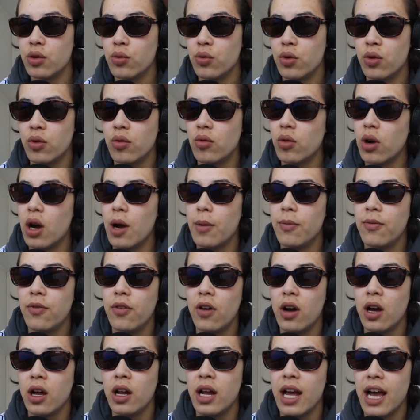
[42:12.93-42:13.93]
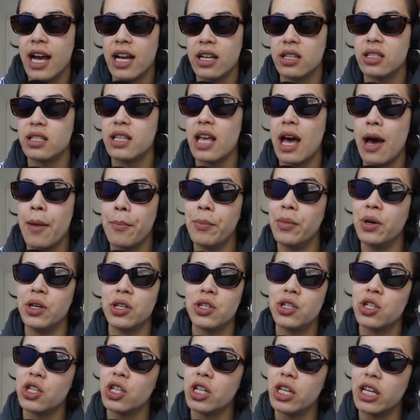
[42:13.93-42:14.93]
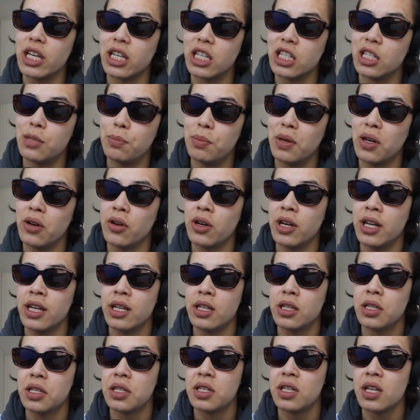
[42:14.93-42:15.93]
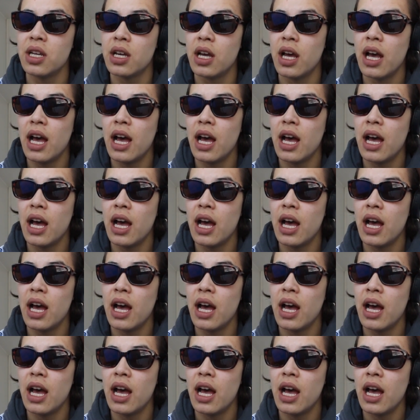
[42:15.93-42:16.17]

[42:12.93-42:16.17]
where Rob Font has that much experience.